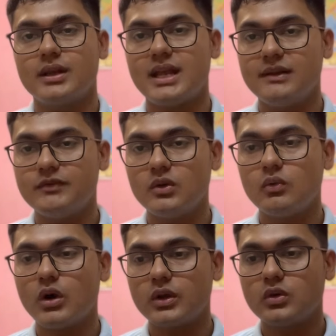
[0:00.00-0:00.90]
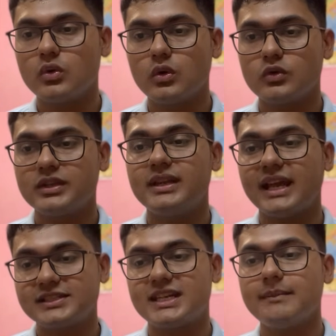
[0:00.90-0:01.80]
And if you want to go to the
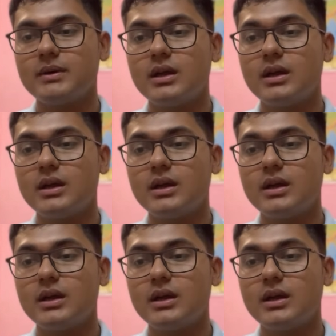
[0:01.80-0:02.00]
next step,